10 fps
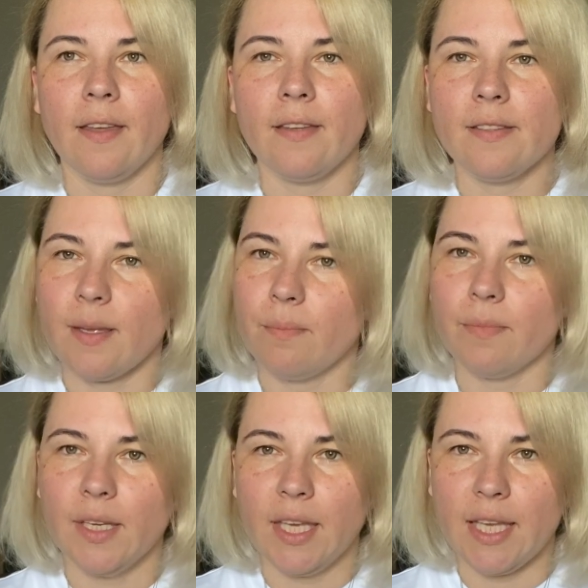Some
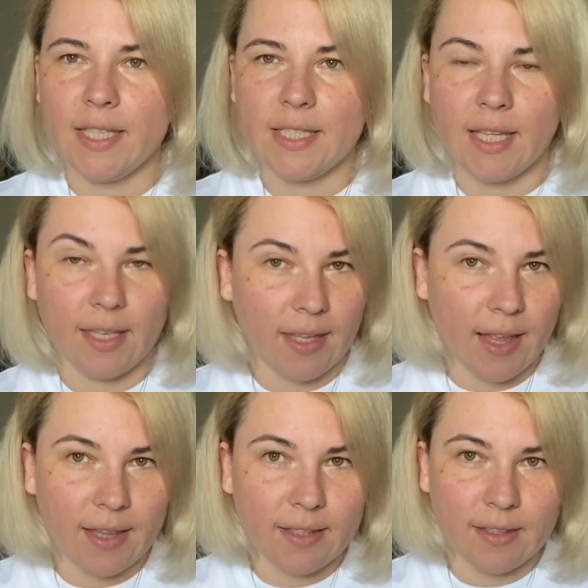kids are
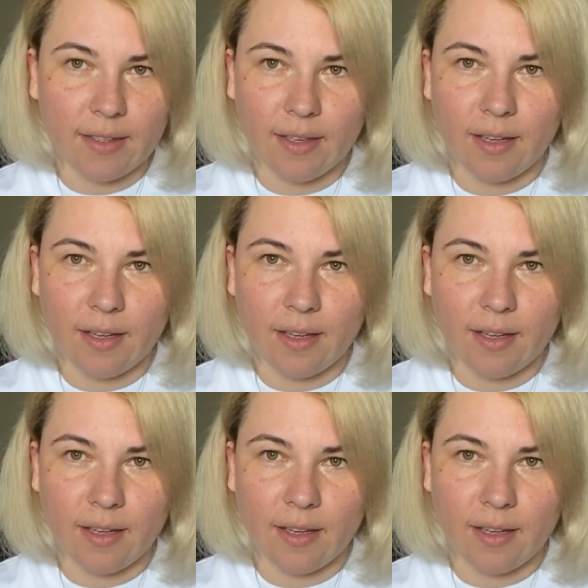yelling